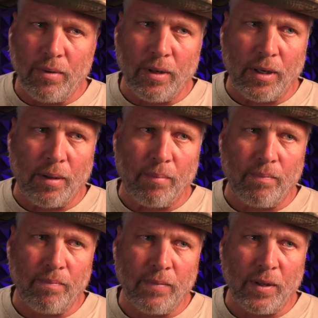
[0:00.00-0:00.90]

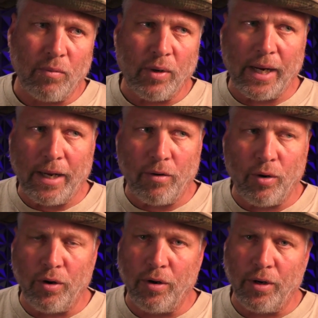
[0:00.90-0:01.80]
What I had
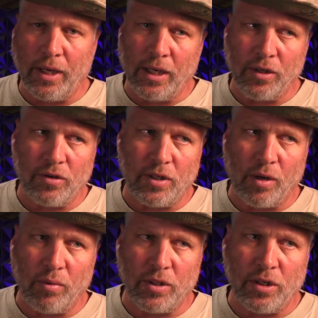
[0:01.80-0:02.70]
heard is
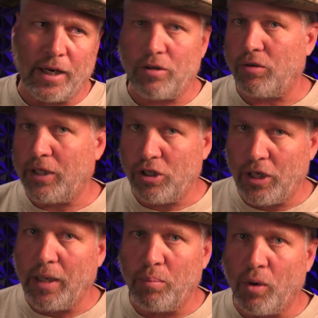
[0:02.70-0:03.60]
there was actually
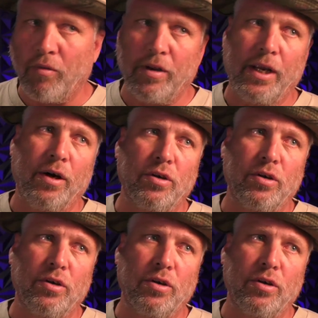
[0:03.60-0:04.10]
sheep over there,